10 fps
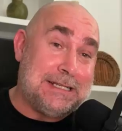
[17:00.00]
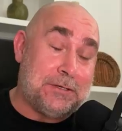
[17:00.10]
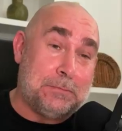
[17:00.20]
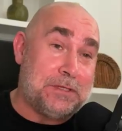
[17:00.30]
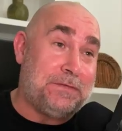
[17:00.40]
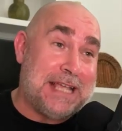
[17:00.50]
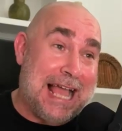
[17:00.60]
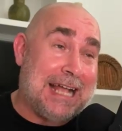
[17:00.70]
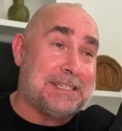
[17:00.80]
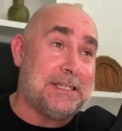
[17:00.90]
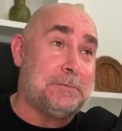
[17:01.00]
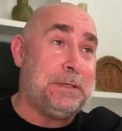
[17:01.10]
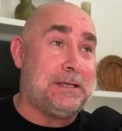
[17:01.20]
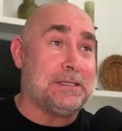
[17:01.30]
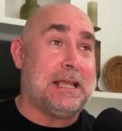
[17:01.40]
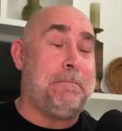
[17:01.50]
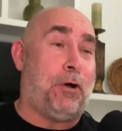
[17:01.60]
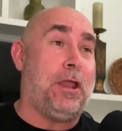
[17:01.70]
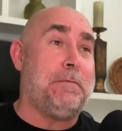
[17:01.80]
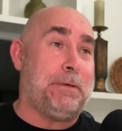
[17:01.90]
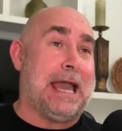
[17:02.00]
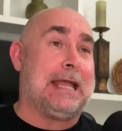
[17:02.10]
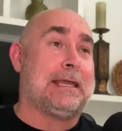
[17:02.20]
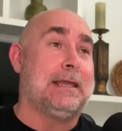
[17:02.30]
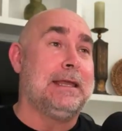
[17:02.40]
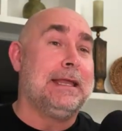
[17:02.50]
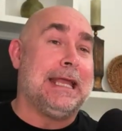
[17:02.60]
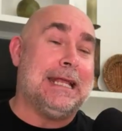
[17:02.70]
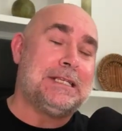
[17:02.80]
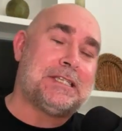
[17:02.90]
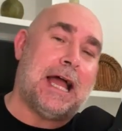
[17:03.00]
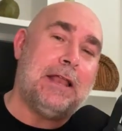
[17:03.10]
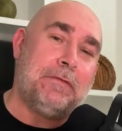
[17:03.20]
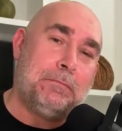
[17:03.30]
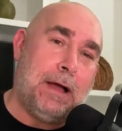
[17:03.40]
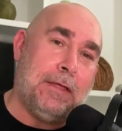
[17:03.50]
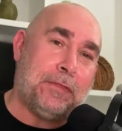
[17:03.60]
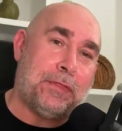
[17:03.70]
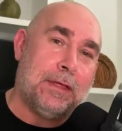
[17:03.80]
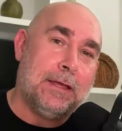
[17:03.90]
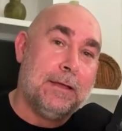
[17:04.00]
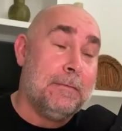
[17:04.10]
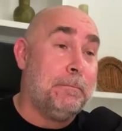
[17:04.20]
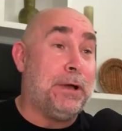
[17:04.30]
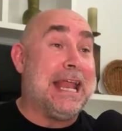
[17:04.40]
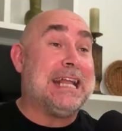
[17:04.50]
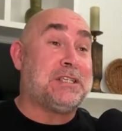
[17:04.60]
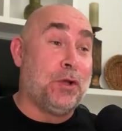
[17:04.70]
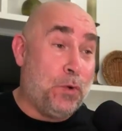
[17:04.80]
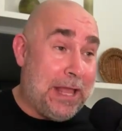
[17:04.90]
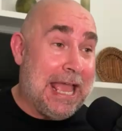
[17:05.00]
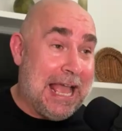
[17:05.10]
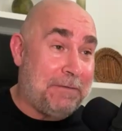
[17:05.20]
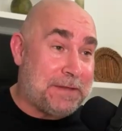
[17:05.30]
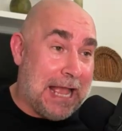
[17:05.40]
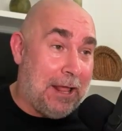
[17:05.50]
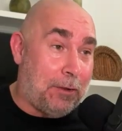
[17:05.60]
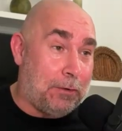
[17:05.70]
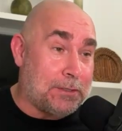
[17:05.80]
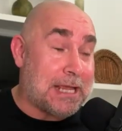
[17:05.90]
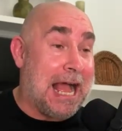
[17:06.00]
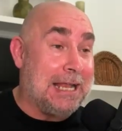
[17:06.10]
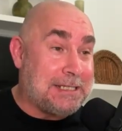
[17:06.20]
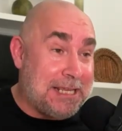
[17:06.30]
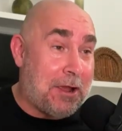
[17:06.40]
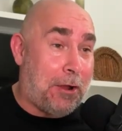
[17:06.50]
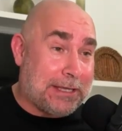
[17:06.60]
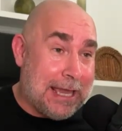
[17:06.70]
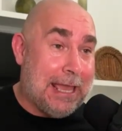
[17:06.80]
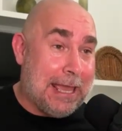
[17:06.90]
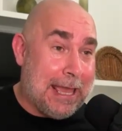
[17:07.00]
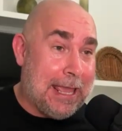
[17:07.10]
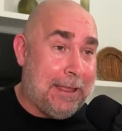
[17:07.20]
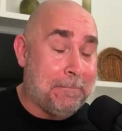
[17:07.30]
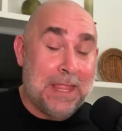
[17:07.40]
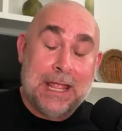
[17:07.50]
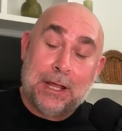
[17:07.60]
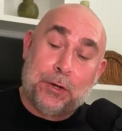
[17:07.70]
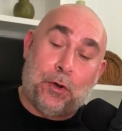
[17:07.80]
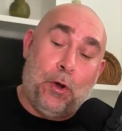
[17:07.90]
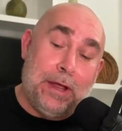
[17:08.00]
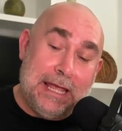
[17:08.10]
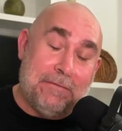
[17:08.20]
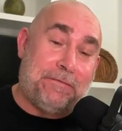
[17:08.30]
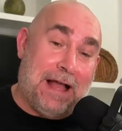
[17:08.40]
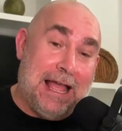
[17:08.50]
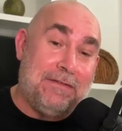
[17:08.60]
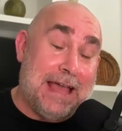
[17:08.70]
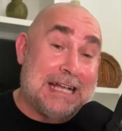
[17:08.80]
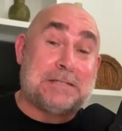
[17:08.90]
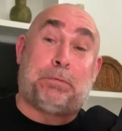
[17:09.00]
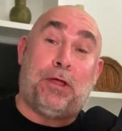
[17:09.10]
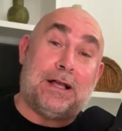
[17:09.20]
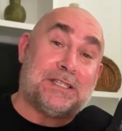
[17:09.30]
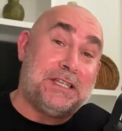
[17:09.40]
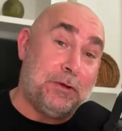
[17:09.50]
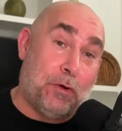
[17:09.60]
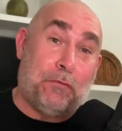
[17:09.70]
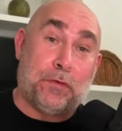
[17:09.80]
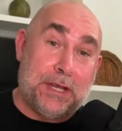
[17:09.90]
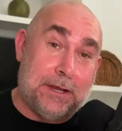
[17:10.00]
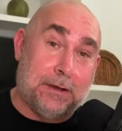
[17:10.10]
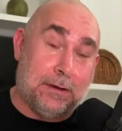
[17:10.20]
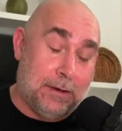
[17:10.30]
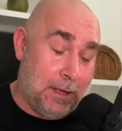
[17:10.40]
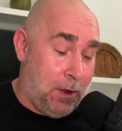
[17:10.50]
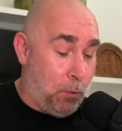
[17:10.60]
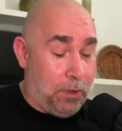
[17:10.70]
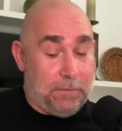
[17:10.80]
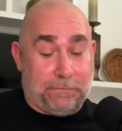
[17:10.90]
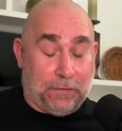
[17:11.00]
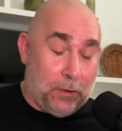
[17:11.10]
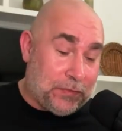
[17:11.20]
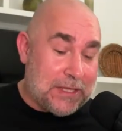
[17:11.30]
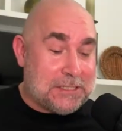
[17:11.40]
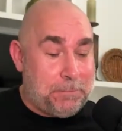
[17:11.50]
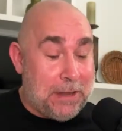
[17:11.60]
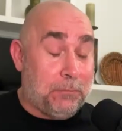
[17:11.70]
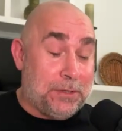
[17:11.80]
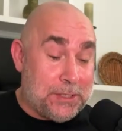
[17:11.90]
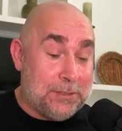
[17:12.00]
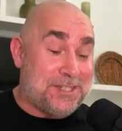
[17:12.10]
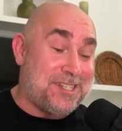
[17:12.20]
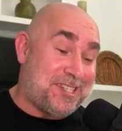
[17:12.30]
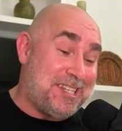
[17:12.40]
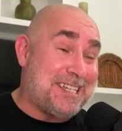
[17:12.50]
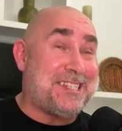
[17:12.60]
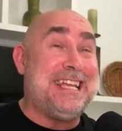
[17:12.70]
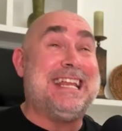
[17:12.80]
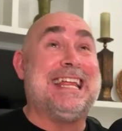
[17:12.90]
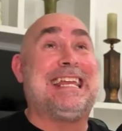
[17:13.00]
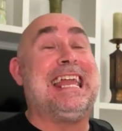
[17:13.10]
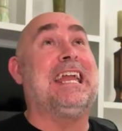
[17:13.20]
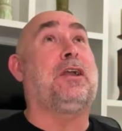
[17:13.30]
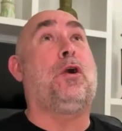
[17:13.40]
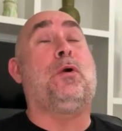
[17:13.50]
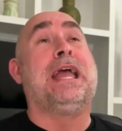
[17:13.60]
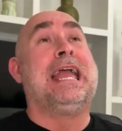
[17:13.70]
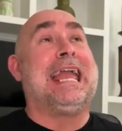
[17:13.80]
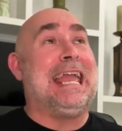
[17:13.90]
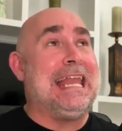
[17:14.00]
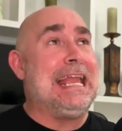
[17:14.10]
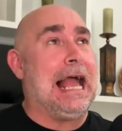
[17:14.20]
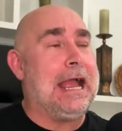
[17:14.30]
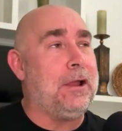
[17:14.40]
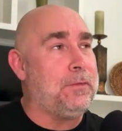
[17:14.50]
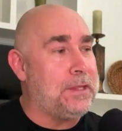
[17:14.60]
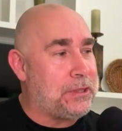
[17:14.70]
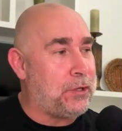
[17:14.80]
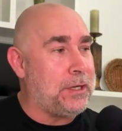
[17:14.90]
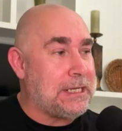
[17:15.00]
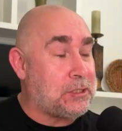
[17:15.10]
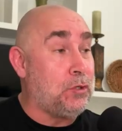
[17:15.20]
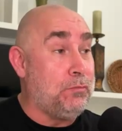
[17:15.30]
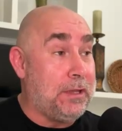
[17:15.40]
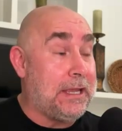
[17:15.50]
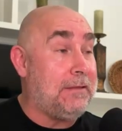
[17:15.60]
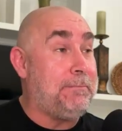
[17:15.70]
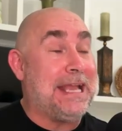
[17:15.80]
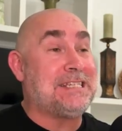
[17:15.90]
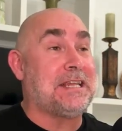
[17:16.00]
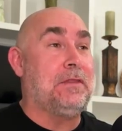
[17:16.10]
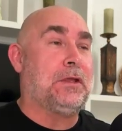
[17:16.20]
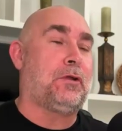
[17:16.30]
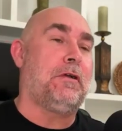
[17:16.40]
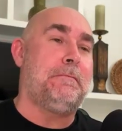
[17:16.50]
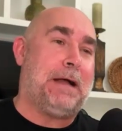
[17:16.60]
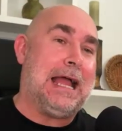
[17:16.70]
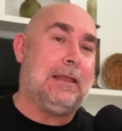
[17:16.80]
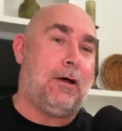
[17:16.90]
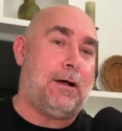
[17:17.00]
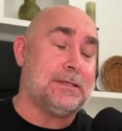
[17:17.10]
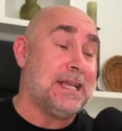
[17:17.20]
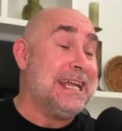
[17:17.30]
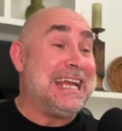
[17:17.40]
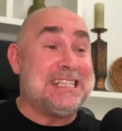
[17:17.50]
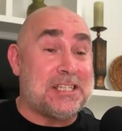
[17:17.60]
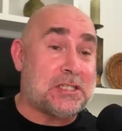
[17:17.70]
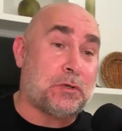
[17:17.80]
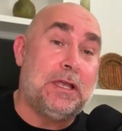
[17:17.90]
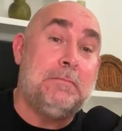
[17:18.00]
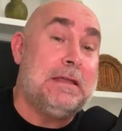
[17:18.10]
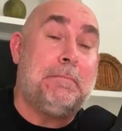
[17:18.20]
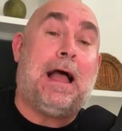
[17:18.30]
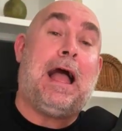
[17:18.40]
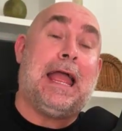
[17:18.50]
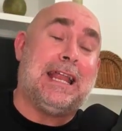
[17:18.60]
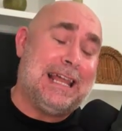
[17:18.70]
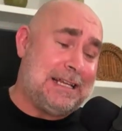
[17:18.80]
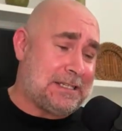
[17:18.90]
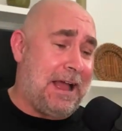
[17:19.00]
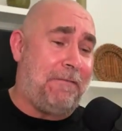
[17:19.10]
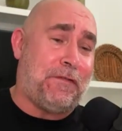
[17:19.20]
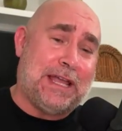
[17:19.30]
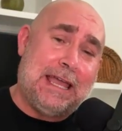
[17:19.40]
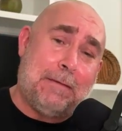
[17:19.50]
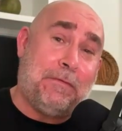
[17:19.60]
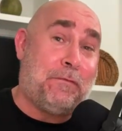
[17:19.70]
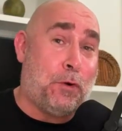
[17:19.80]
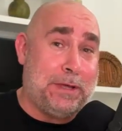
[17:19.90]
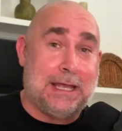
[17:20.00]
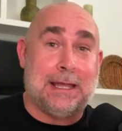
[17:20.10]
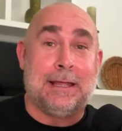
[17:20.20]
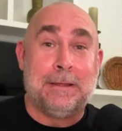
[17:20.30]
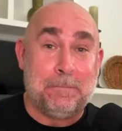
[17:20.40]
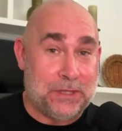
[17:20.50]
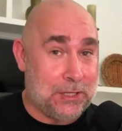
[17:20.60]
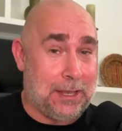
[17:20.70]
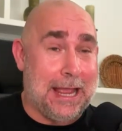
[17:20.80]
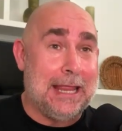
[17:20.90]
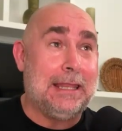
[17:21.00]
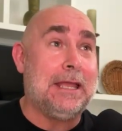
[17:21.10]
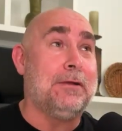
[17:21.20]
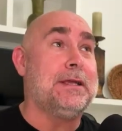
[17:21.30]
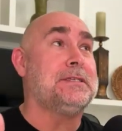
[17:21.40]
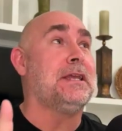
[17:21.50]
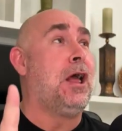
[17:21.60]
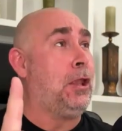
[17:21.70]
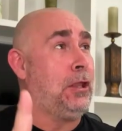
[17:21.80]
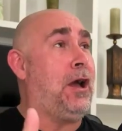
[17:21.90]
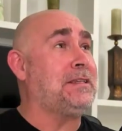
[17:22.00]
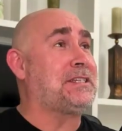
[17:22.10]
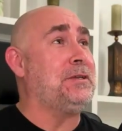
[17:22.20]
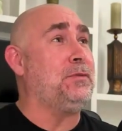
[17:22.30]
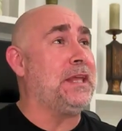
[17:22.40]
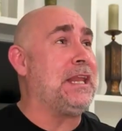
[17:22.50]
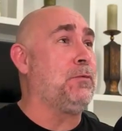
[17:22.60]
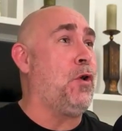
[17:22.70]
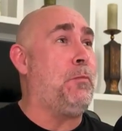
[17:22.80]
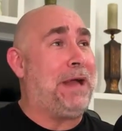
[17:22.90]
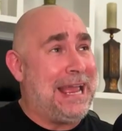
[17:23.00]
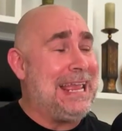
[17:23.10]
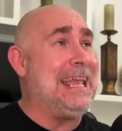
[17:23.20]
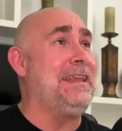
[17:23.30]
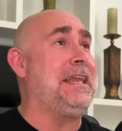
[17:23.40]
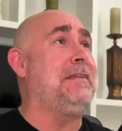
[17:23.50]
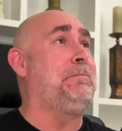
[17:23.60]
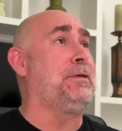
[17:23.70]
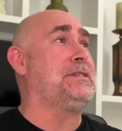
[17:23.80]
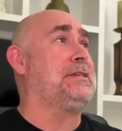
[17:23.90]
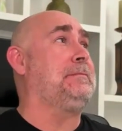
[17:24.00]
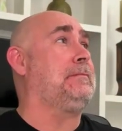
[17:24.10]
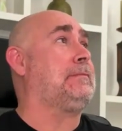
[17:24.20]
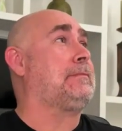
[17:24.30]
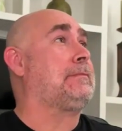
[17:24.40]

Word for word: in terms of taxes because I bought it back inside of a month. But at two and a half dollars on TRKA, growing at 5x plus year over year, with a float that's been reduced to 16 and can't go any higher than 32 million based on the current bylaws, is a screaming buy. And let us not forget before we get to Lion Larry's lawsuit that he wrote by hand in prison